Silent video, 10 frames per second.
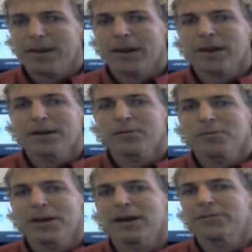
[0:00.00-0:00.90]
and
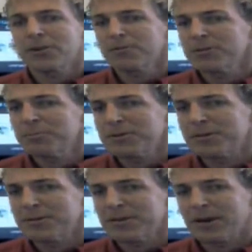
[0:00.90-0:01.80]
we have service
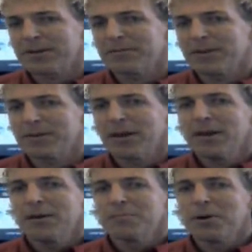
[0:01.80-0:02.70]
business activity.
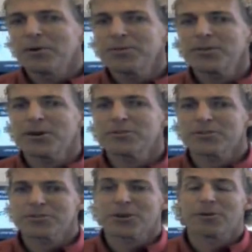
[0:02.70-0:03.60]
Both of those
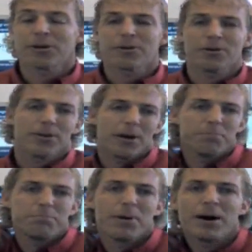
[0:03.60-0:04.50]
are showing growth
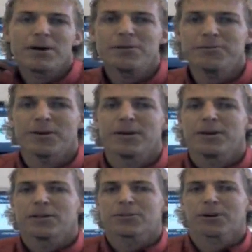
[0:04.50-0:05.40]
above
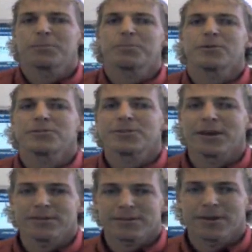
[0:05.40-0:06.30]

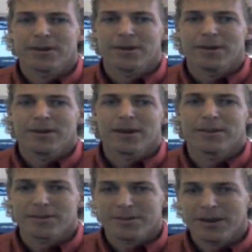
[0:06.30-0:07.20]
3%. And
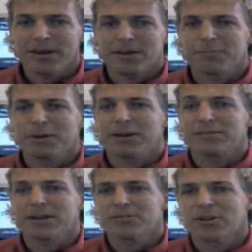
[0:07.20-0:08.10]
that's key because
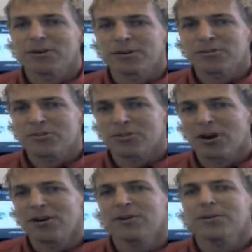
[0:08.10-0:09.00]
that's showing
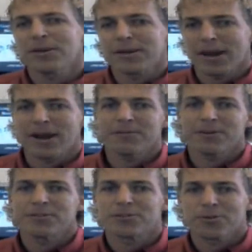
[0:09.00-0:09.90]
stronger than
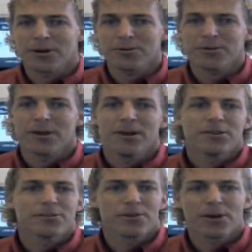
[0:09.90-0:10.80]
average growth.
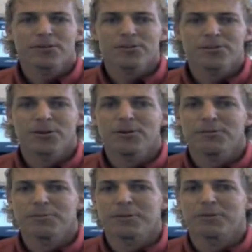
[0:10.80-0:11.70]
So those are two
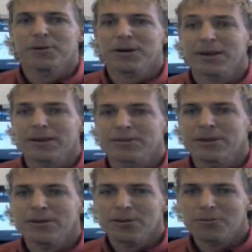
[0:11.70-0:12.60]
of them that we're going to
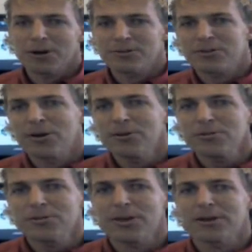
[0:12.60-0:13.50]
continue to watch
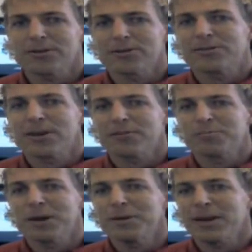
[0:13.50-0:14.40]
closely to see if
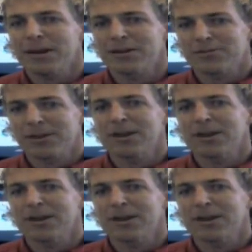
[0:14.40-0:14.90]
maybe they can